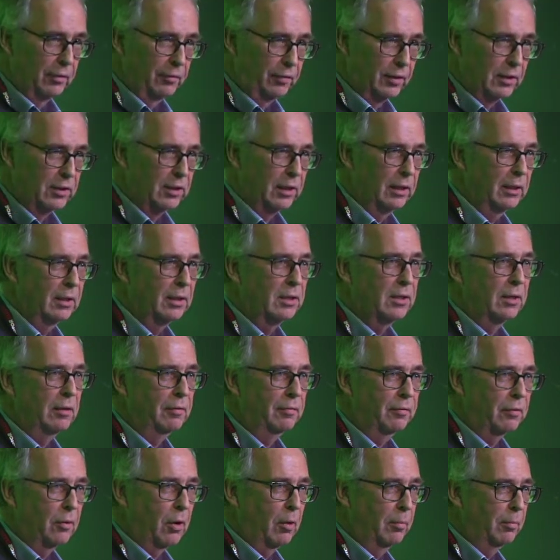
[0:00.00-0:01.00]
the
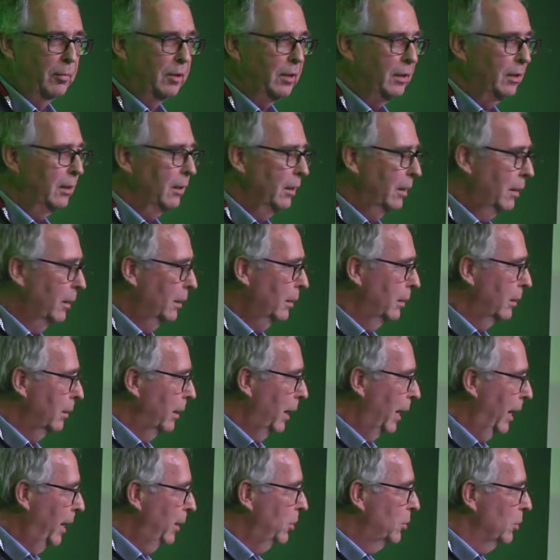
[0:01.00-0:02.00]
facility from the
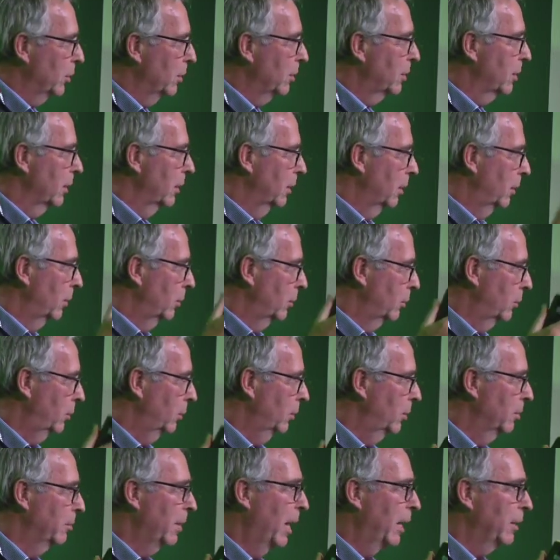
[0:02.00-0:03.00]
agent
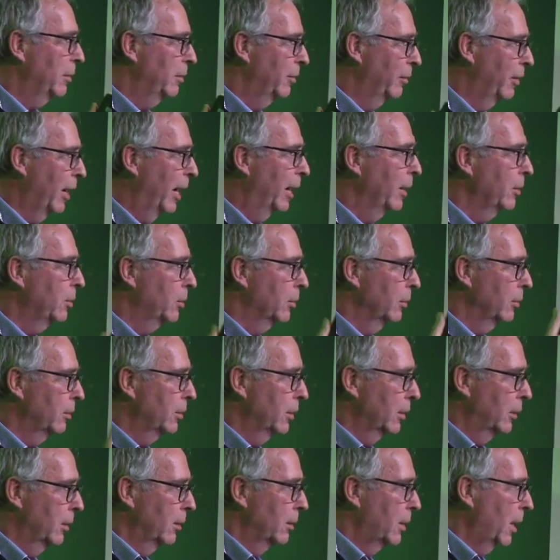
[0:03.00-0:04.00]
to the manufacturer
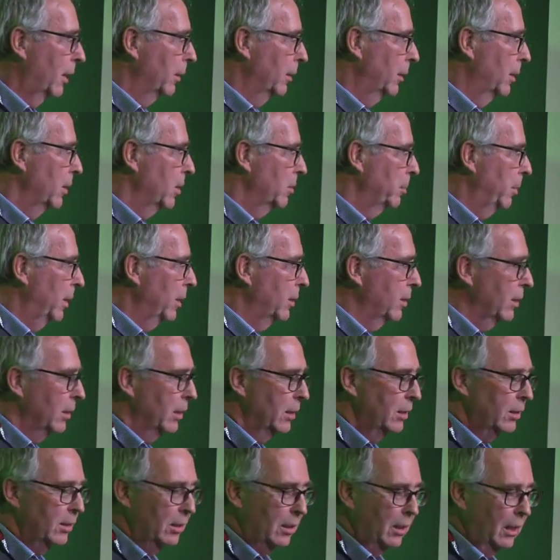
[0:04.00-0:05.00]
to conduct this
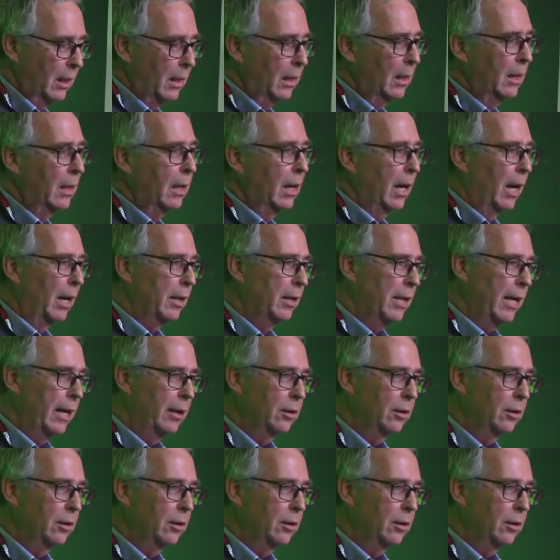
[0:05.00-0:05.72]
business, and